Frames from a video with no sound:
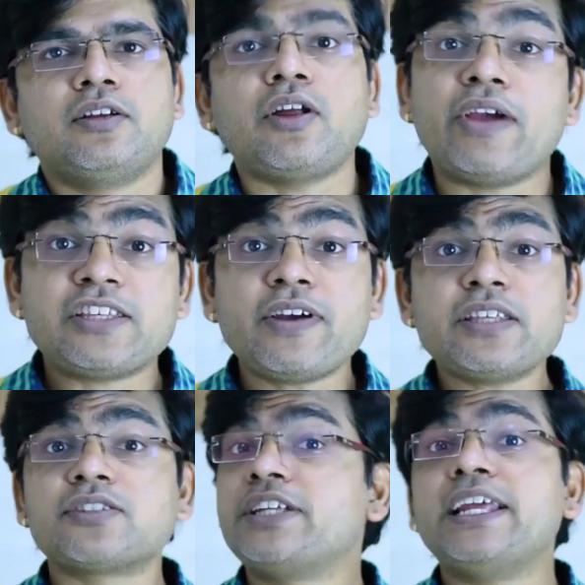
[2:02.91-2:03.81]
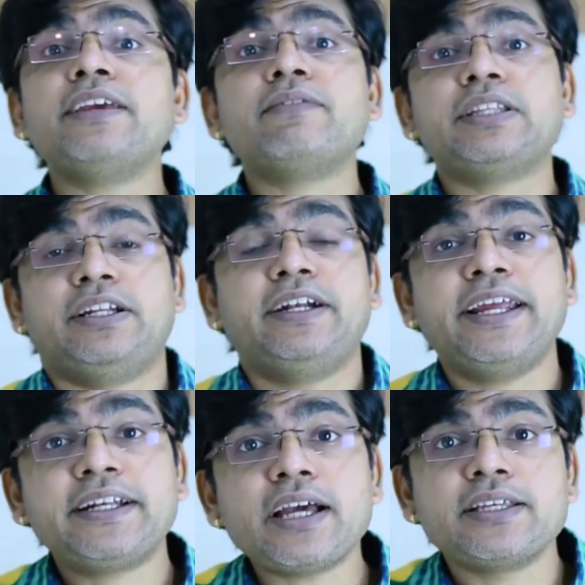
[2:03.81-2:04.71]
Now as far as dealing with
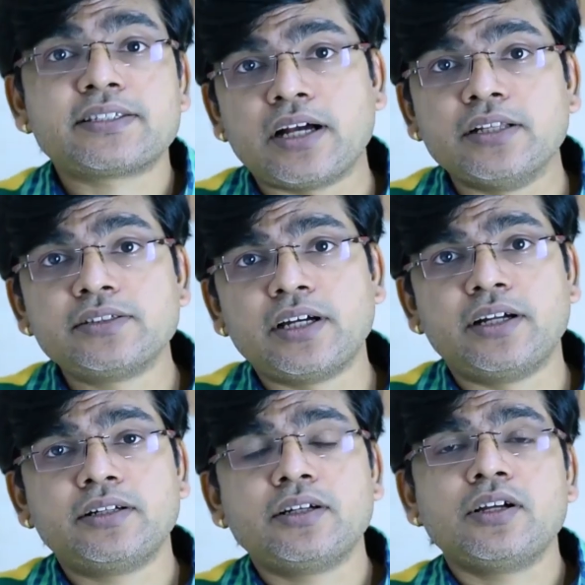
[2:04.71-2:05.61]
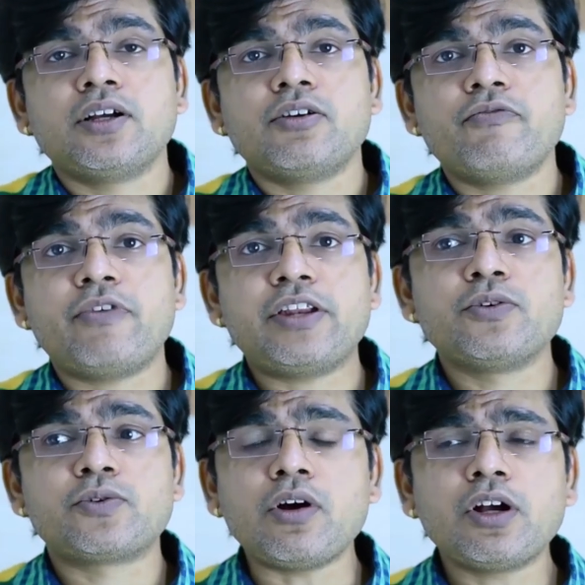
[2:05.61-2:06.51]
data is concerned, when
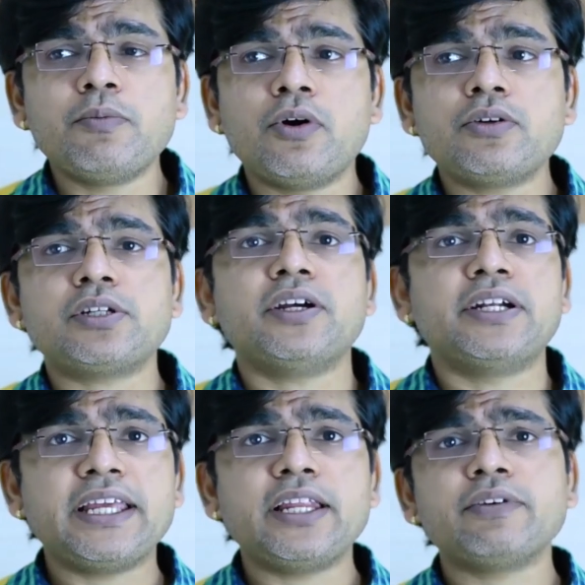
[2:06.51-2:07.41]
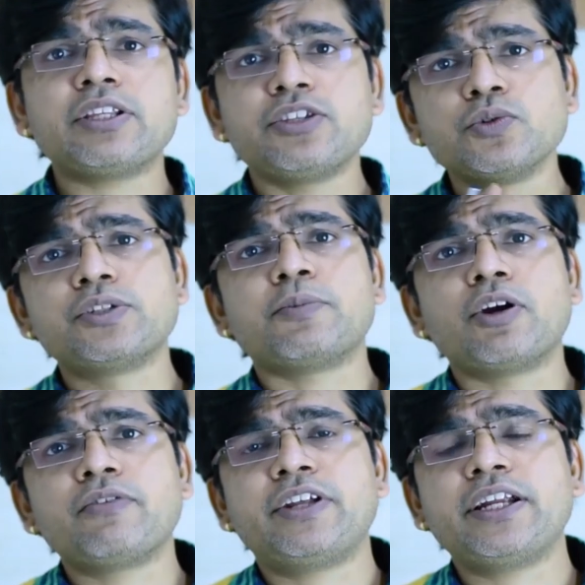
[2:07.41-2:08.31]
you talk about dealing with a huge
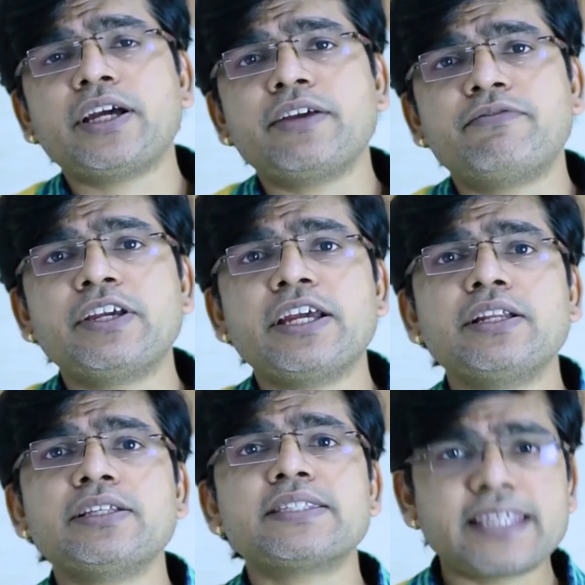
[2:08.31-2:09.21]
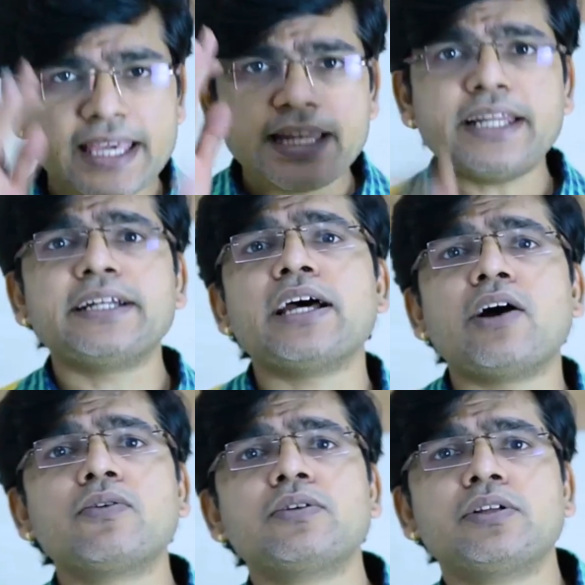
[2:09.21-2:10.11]
amount of data, if we can scale it
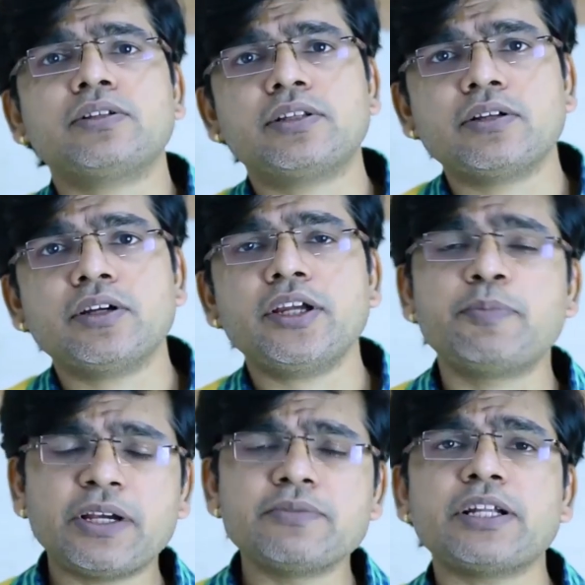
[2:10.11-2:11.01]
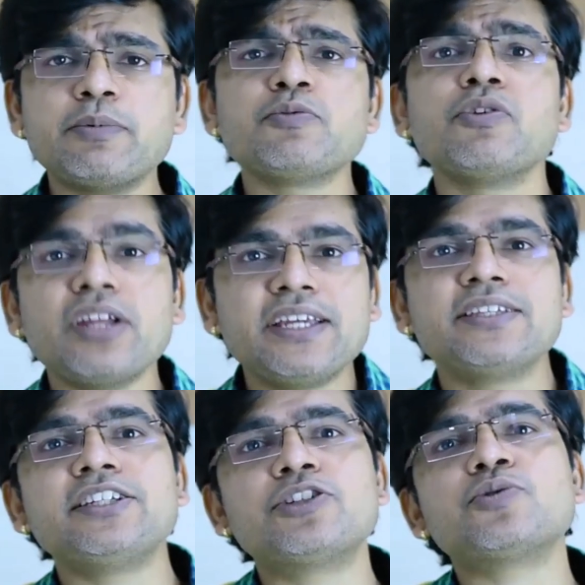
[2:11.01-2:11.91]
down, it becomes that much more
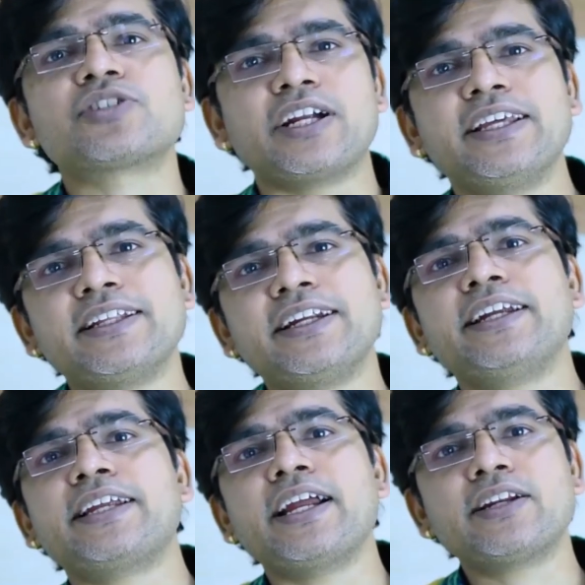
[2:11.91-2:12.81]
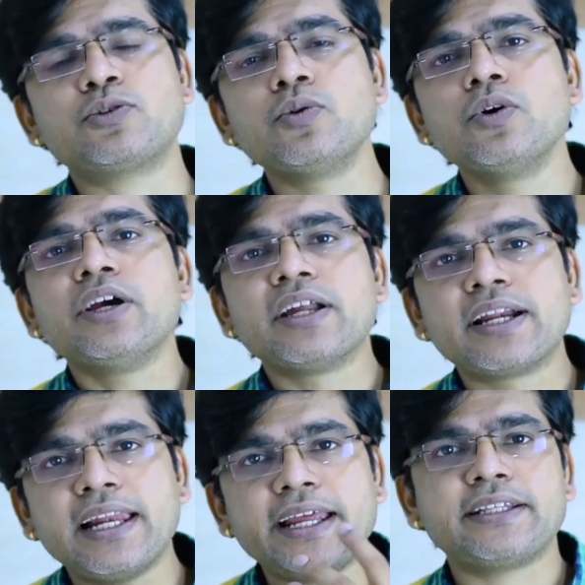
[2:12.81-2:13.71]
easy to study the data and to
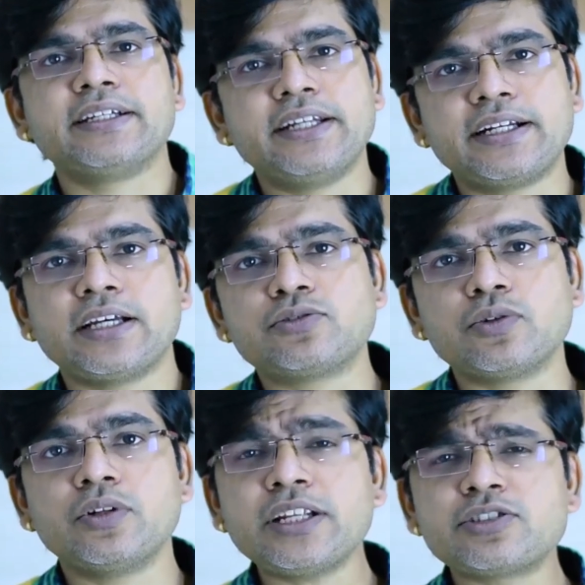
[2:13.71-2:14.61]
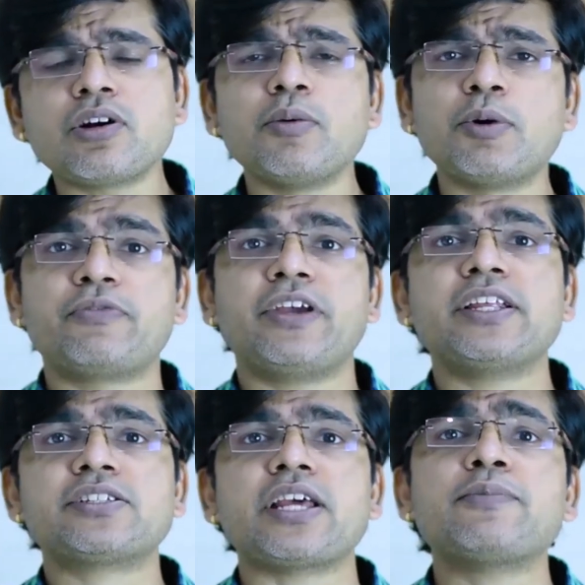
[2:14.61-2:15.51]
relate the data. So let's talk about
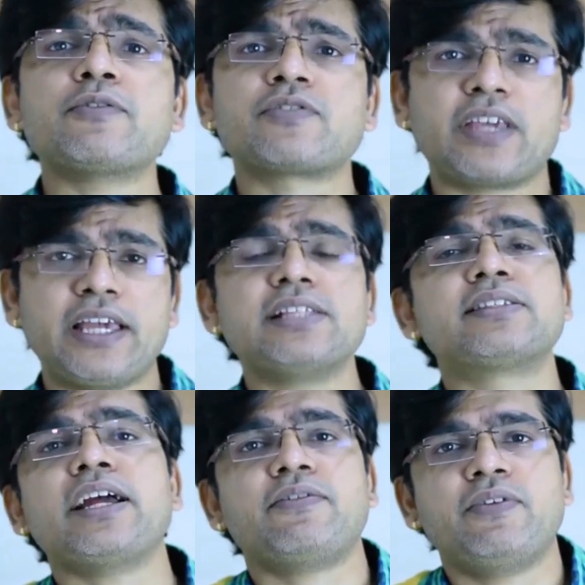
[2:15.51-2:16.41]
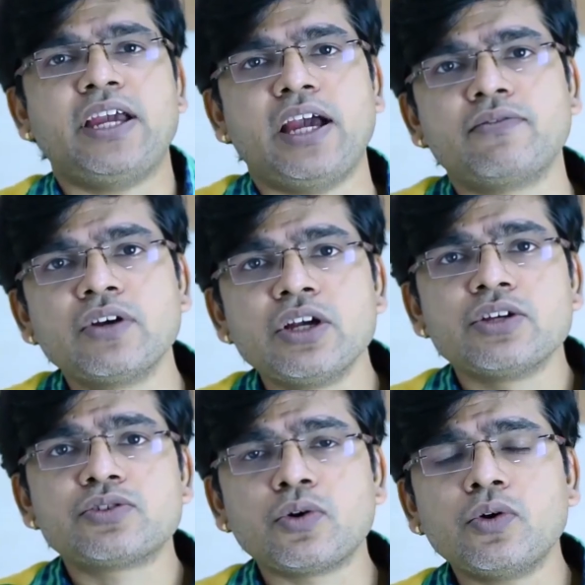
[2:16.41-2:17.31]
various types of scales that we have.
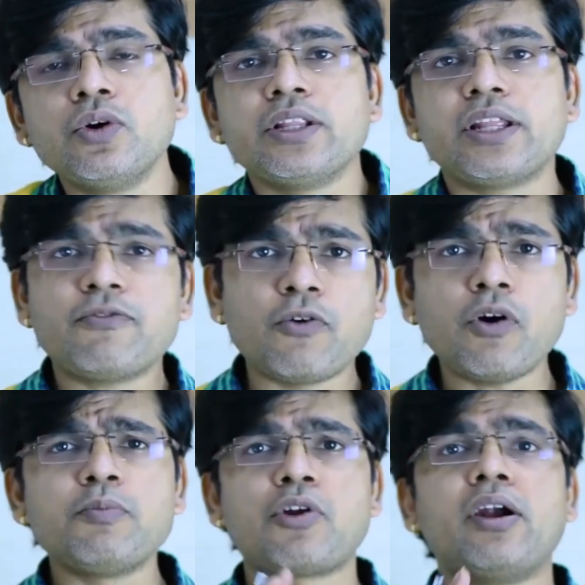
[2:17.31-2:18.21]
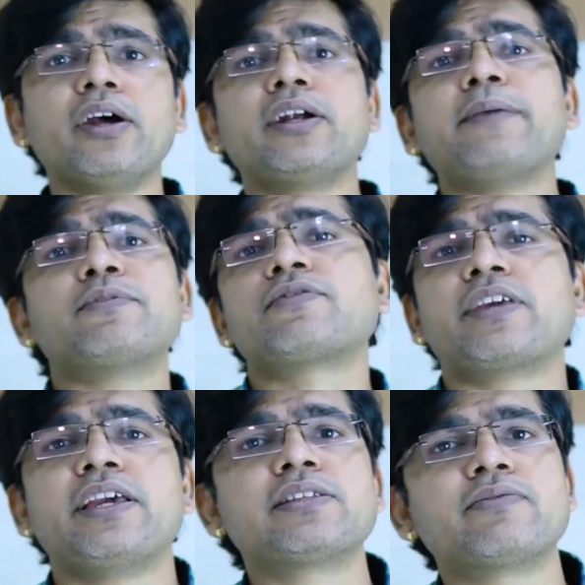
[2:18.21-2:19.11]
So there are four broader types of
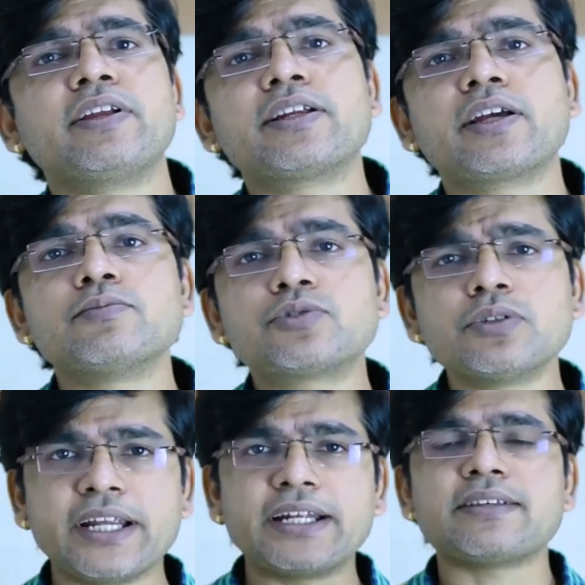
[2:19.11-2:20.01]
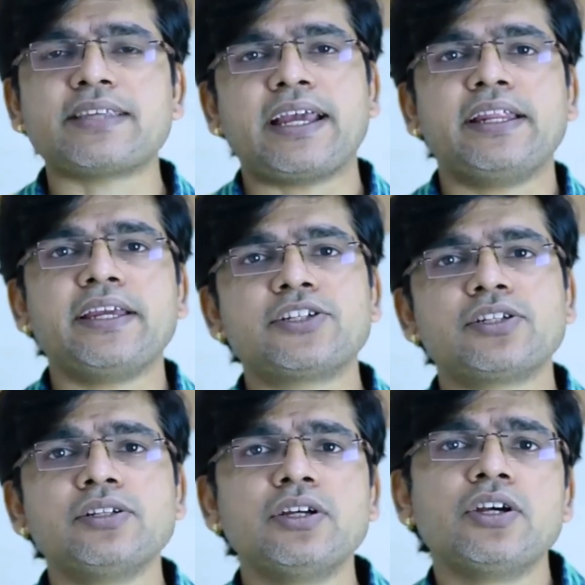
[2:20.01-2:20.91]
scales when it comes to data
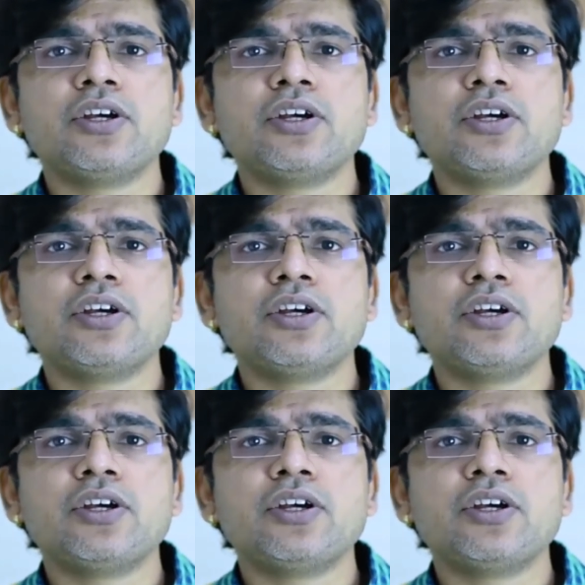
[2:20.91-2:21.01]
segregation.